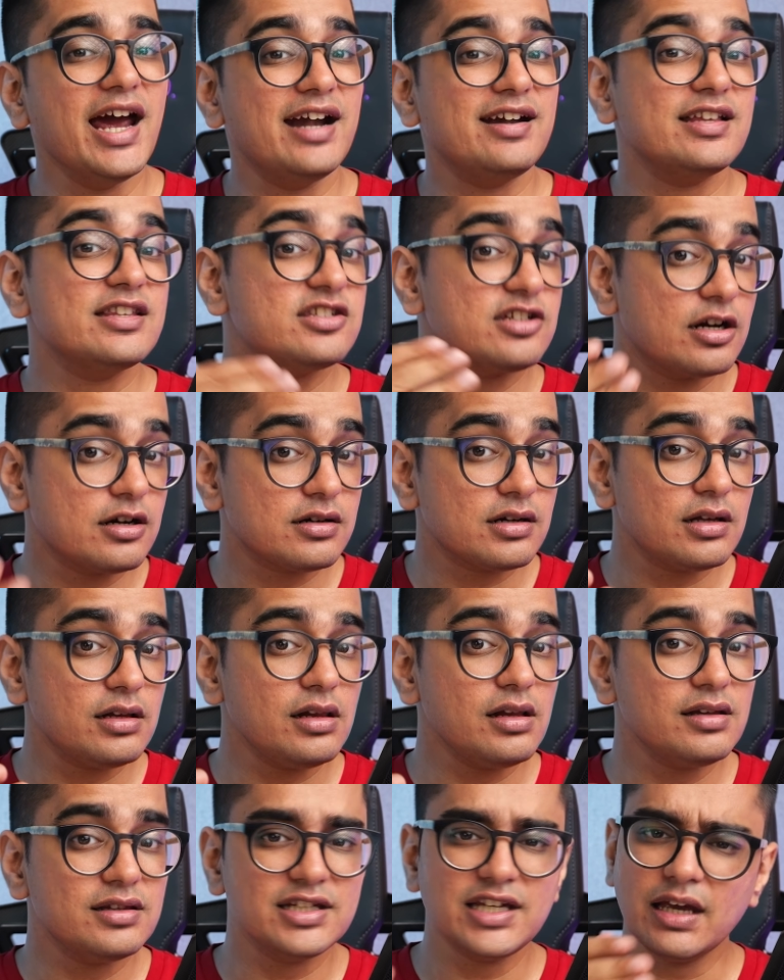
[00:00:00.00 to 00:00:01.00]
and in general,
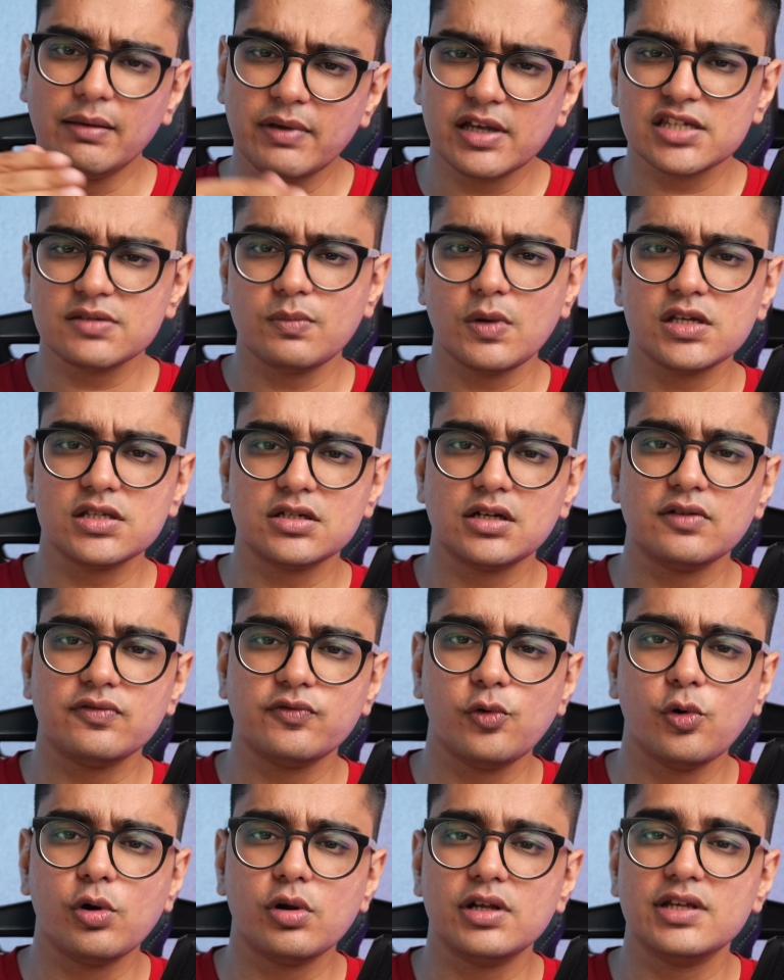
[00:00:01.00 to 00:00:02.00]
the MX Master
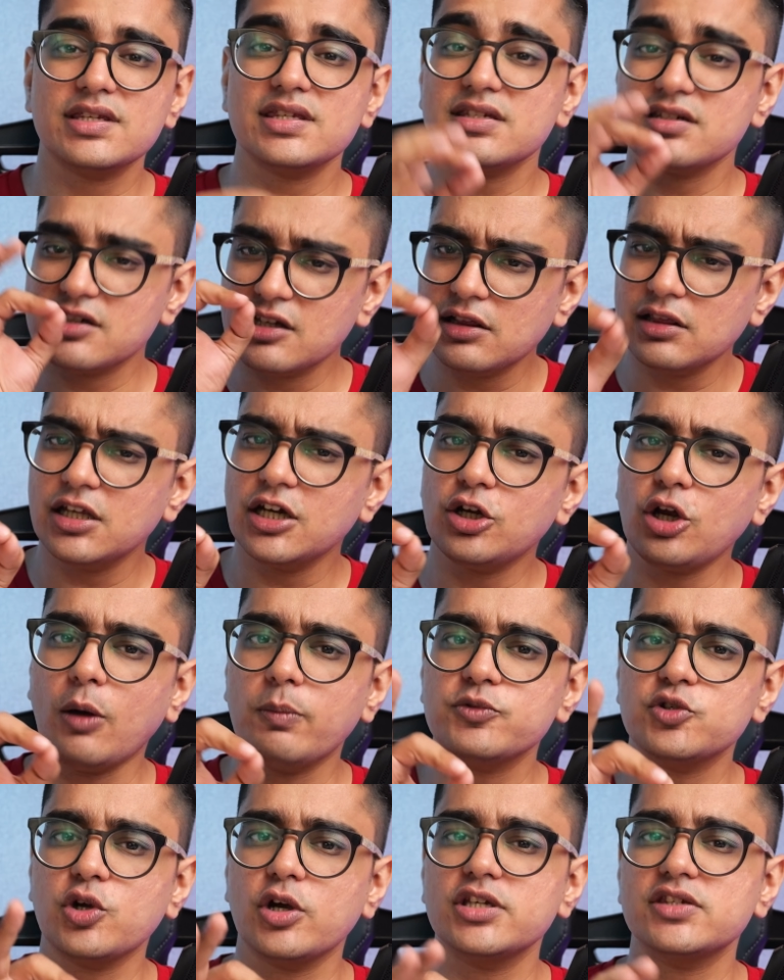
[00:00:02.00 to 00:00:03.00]
4 is still the top
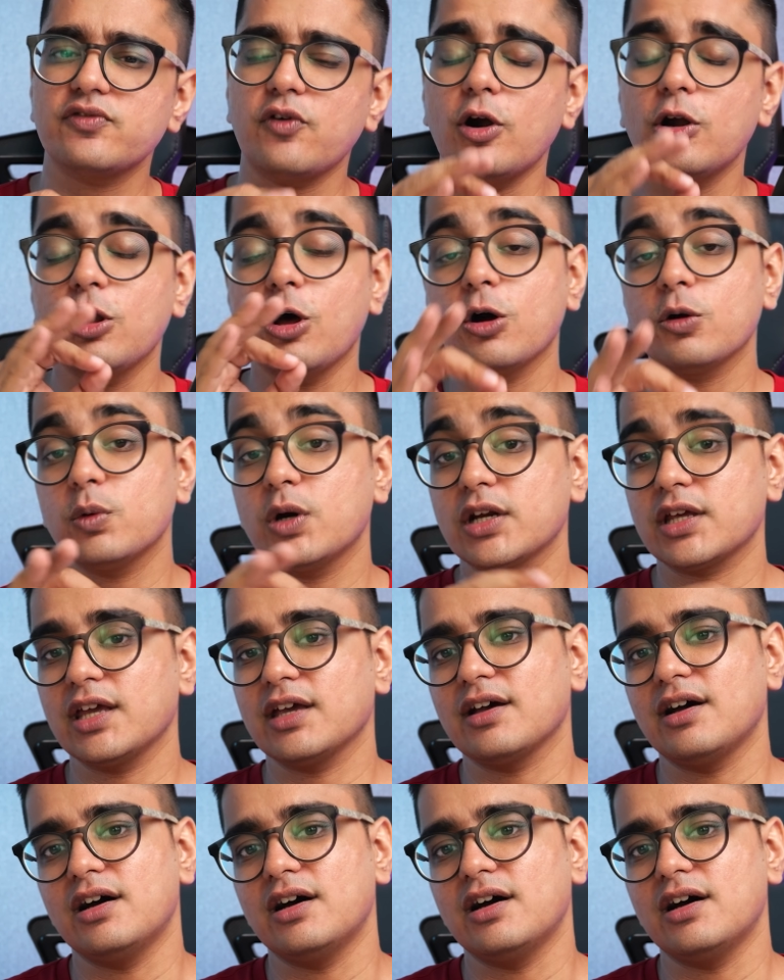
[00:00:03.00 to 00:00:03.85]
choice for long working